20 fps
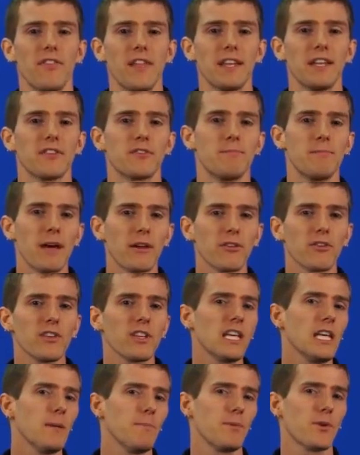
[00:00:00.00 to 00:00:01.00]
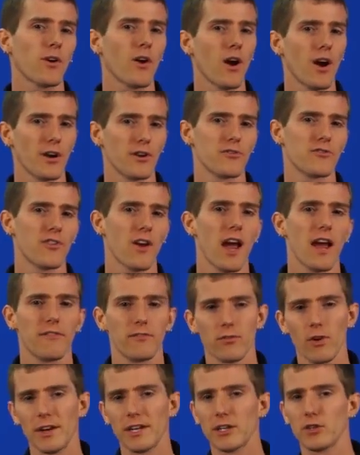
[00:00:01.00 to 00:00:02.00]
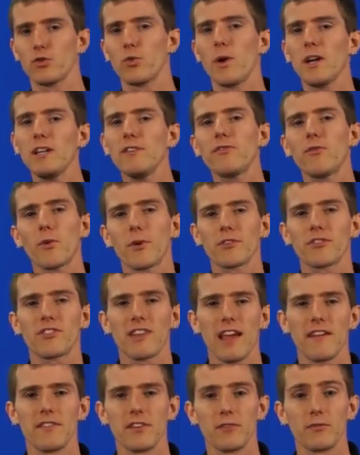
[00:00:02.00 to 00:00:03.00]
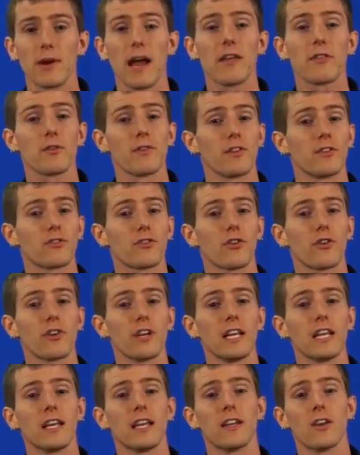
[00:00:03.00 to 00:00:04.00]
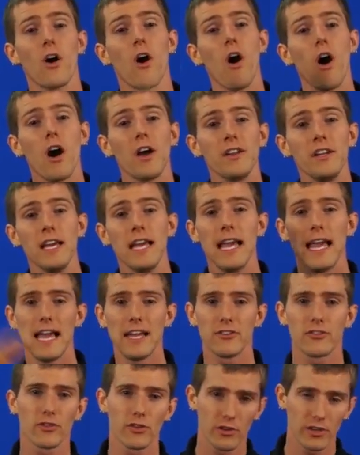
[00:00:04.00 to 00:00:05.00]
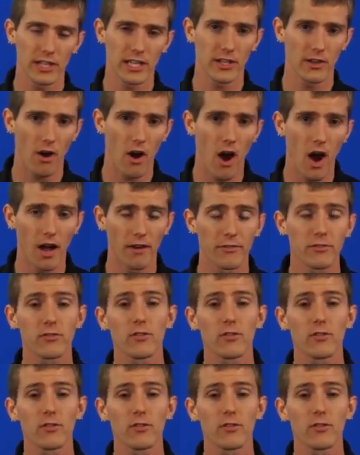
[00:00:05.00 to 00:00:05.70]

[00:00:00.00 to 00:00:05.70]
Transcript: that it's better to keep your hard drive running 24/7 rather than turning it on and turning it off.